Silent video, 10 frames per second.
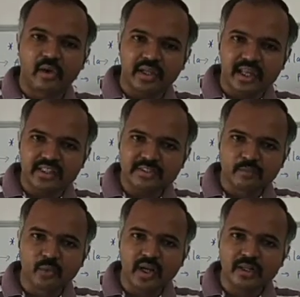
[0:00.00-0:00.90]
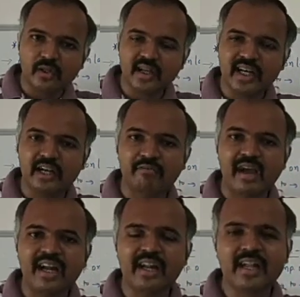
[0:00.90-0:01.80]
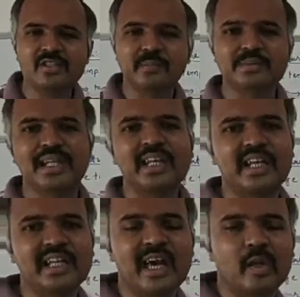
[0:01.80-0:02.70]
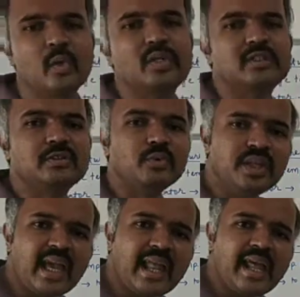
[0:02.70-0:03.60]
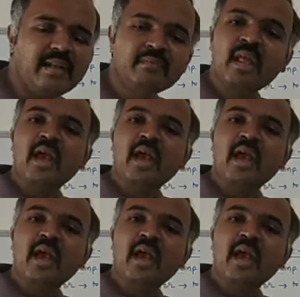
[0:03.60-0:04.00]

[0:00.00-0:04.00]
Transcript: Organisms who can tolerate wide range of salinity are known as euryhaline,